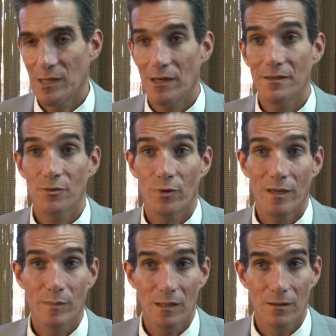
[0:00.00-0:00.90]
been on the
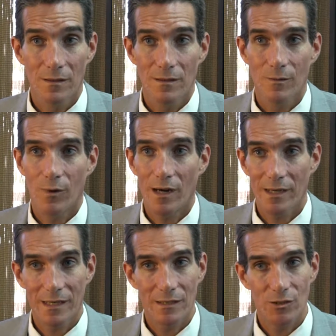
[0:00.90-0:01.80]
treadmill,
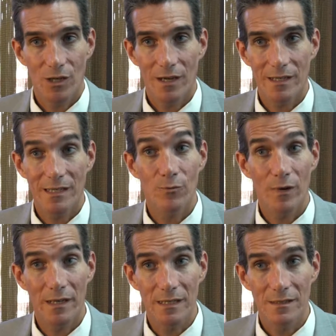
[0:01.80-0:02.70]
walking, jogging, and
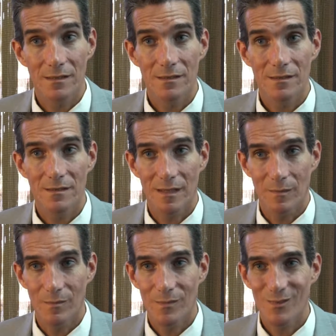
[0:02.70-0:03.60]
running some.